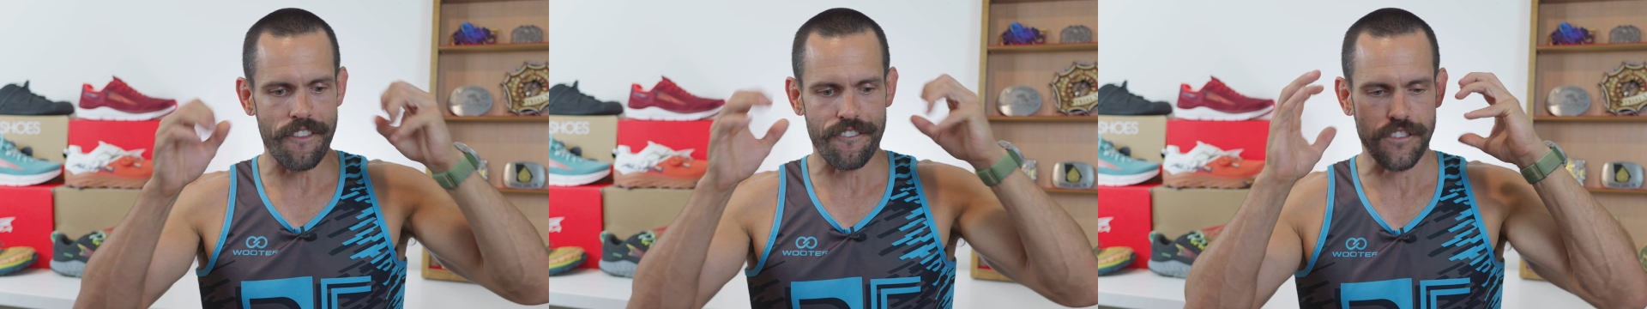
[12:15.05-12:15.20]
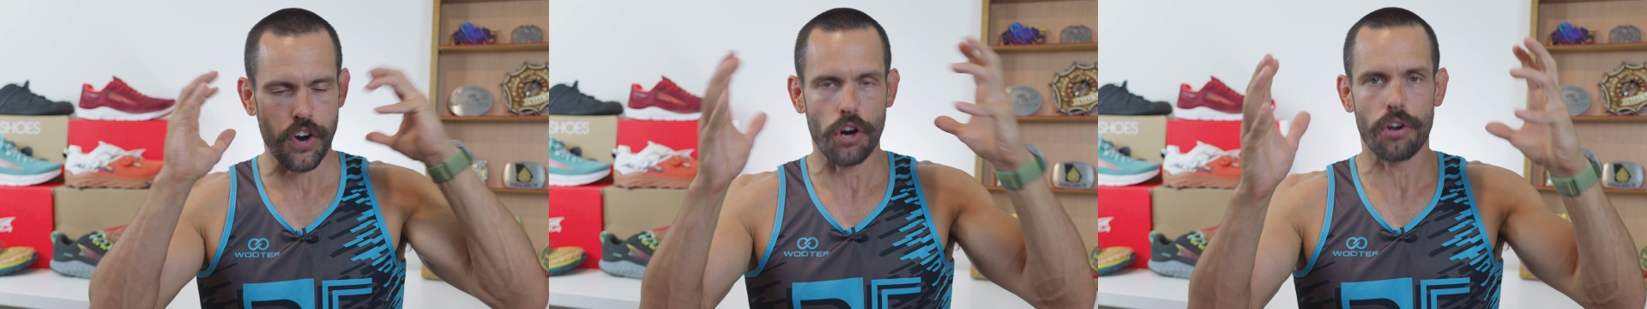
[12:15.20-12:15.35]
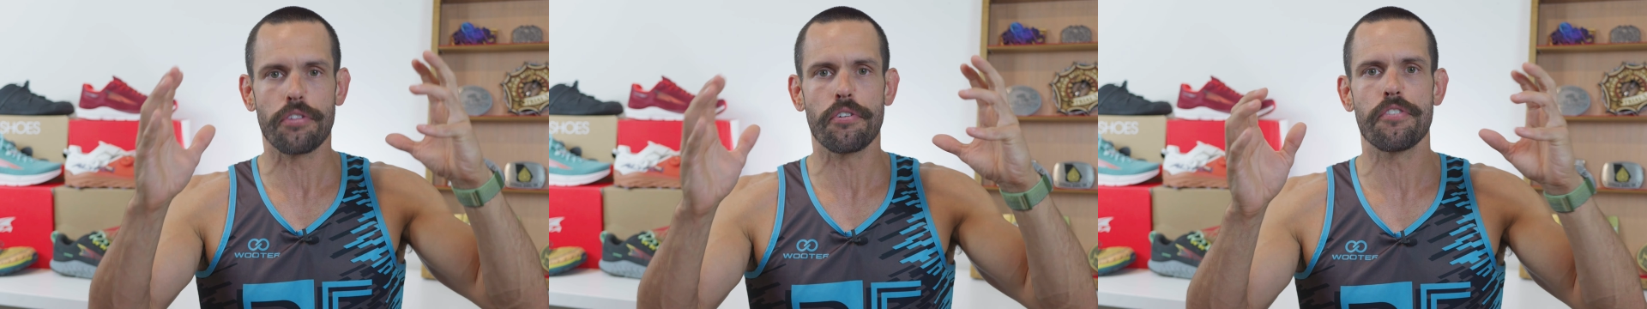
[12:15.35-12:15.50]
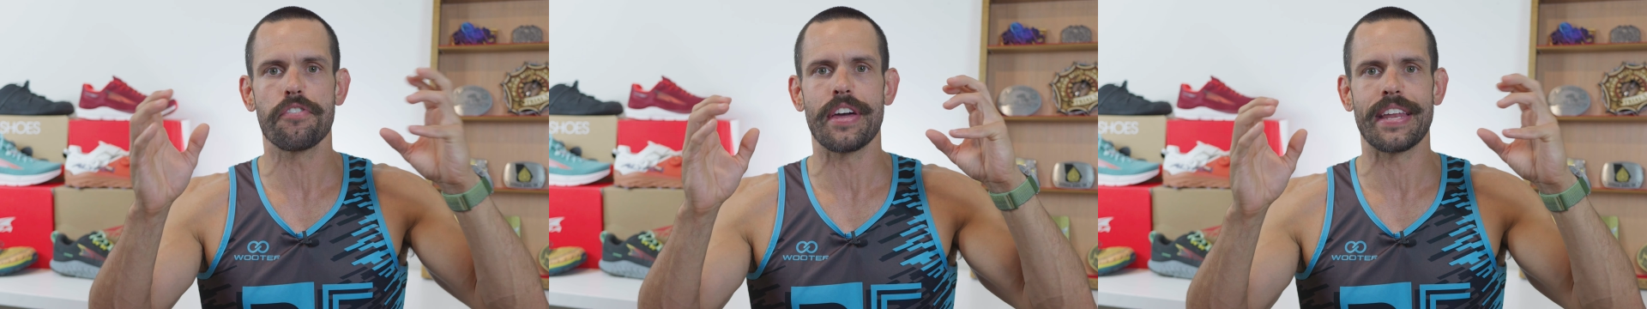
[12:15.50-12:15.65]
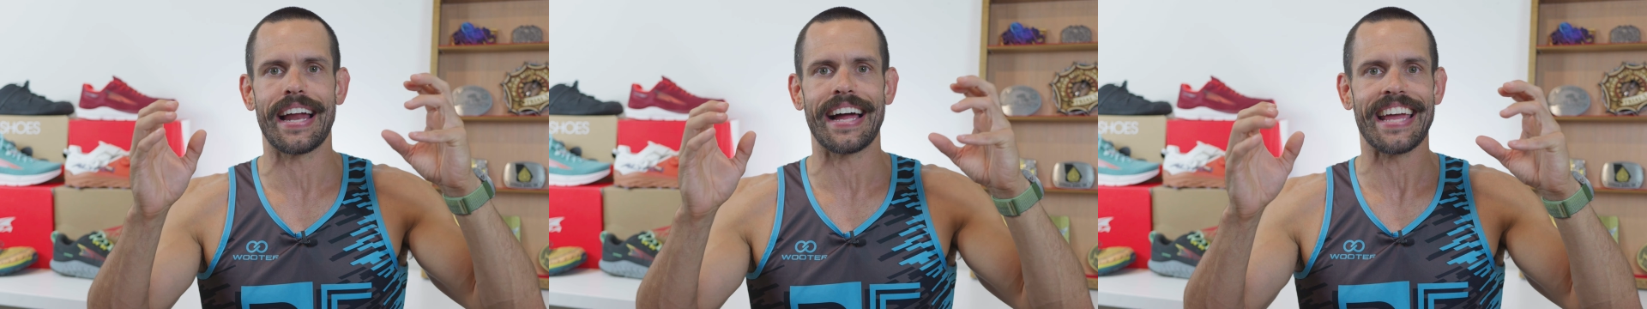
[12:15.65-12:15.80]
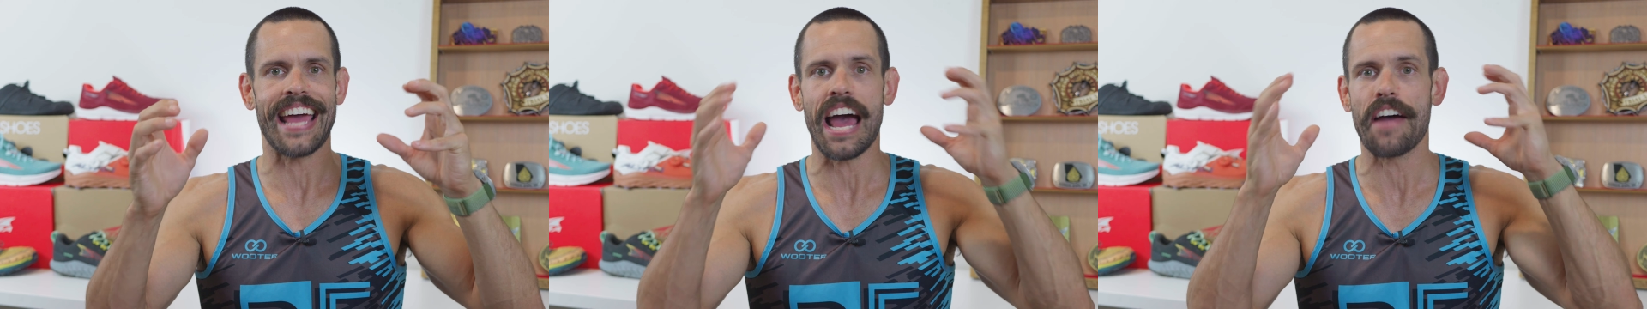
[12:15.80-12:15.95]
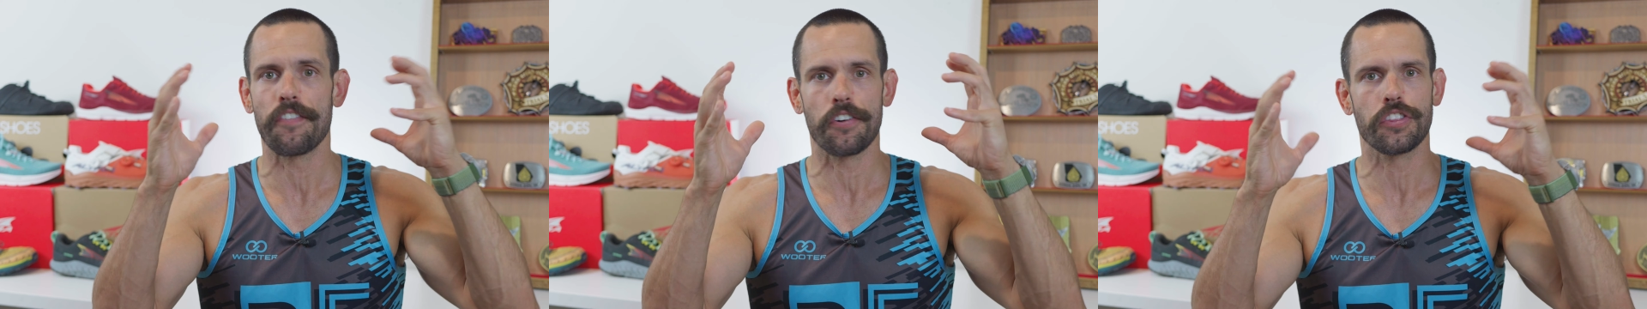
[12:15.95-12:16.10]
further than I
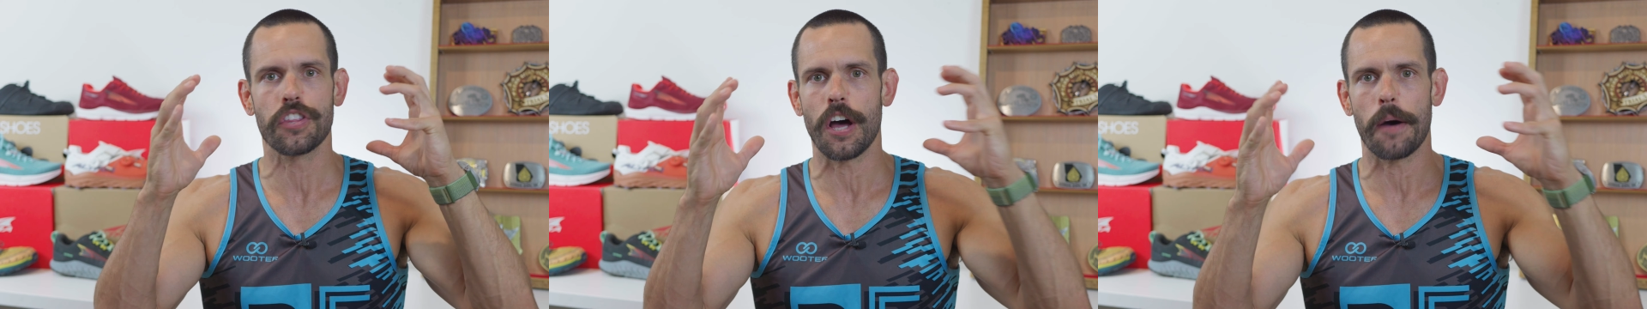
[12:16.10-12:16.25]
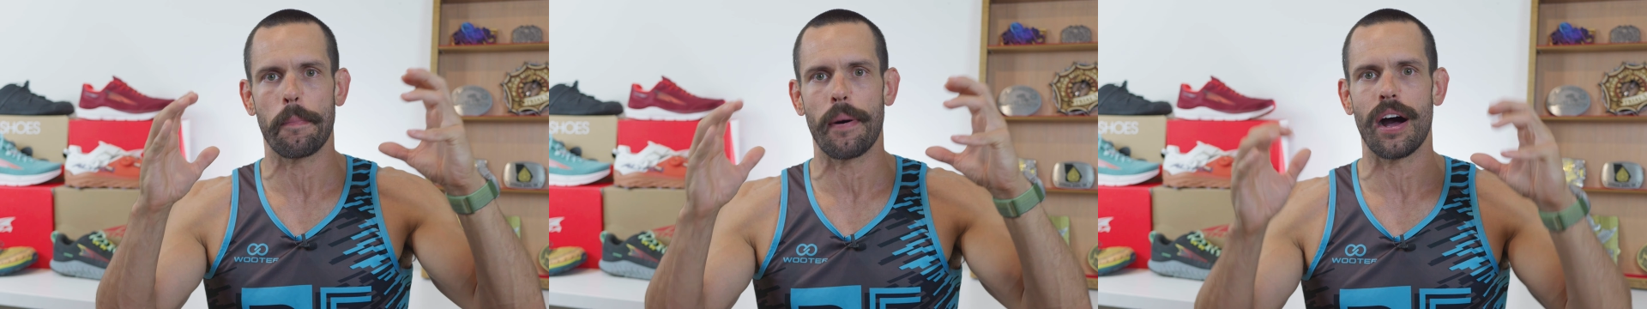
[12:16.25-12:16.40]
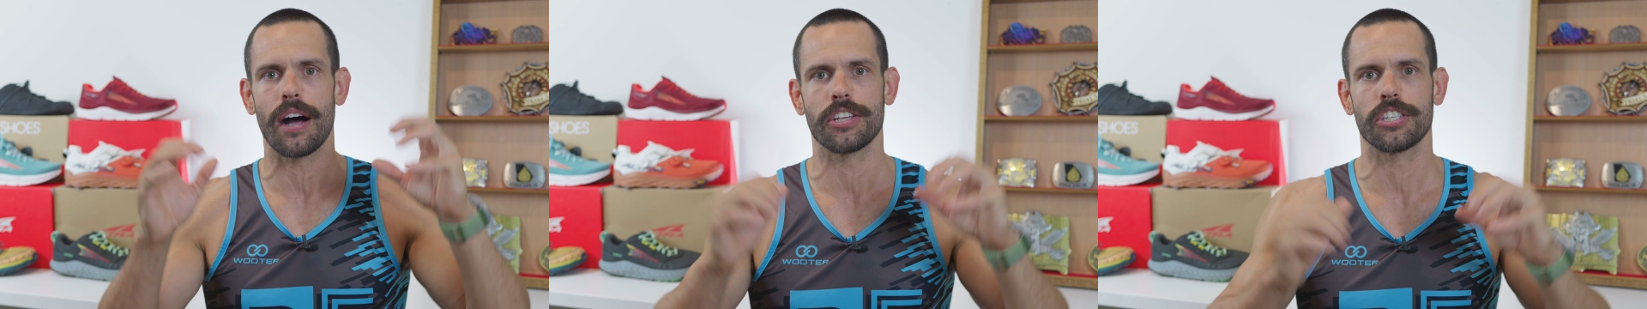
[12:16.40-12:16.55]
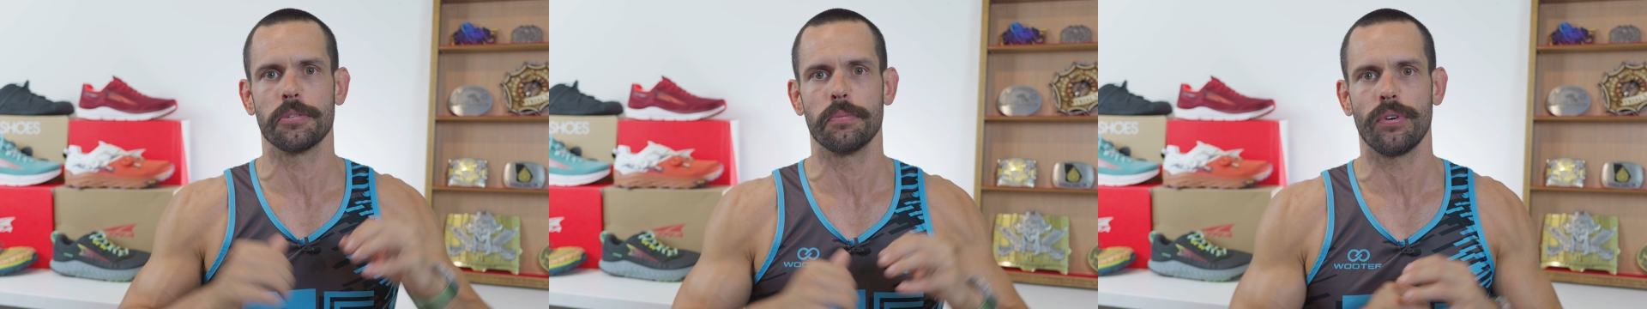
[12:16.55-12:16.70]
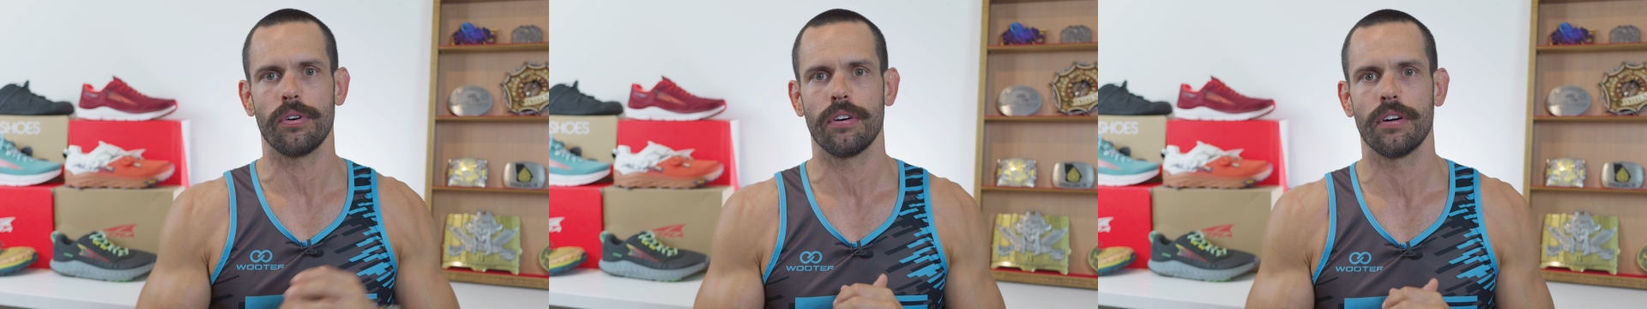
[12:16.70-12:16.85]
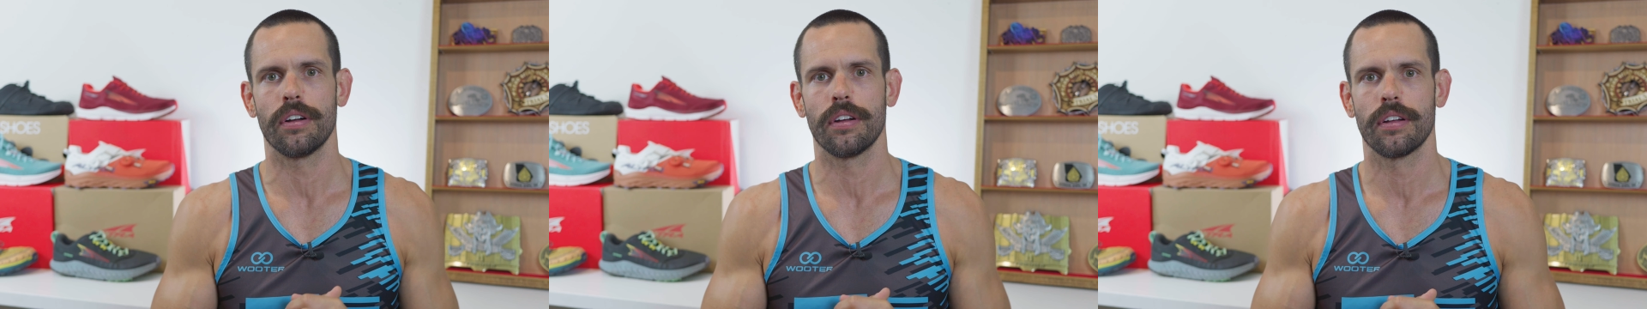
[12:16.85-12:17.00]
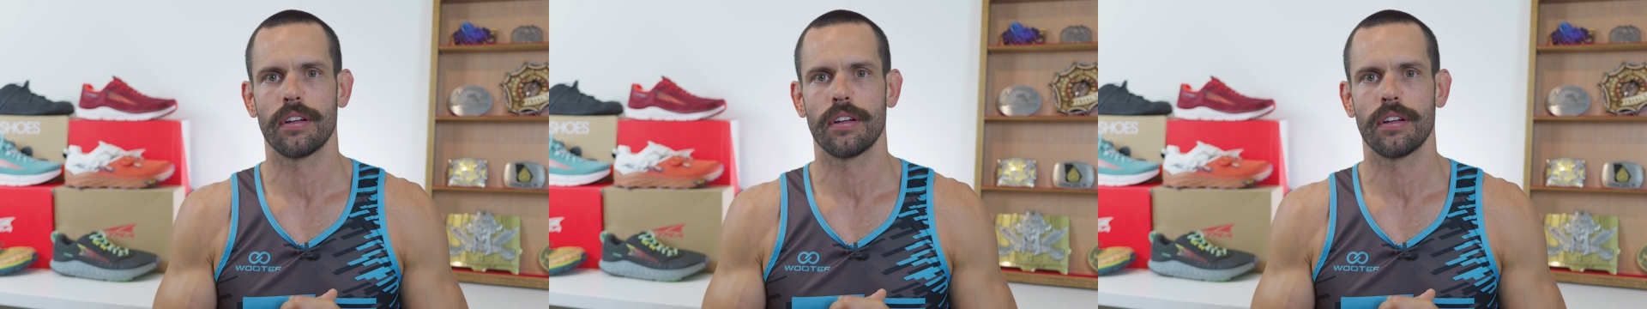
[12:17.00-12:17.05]
ever thought possible.